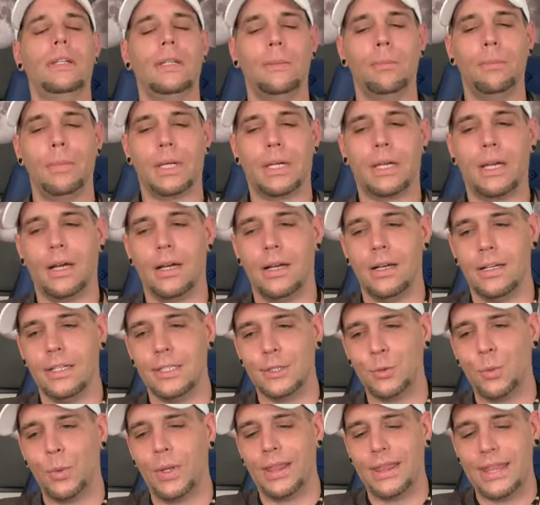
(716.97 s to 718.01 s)

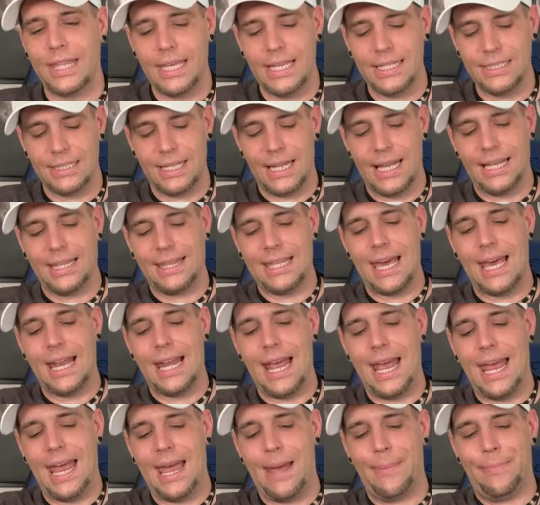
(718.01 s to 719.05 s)
Because when things like that
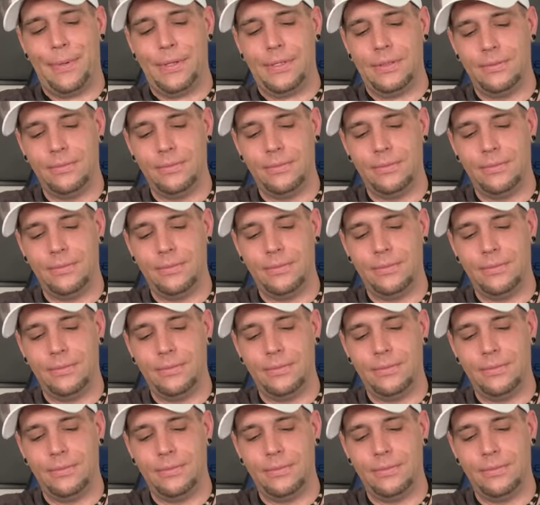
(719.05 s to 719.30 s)
happen,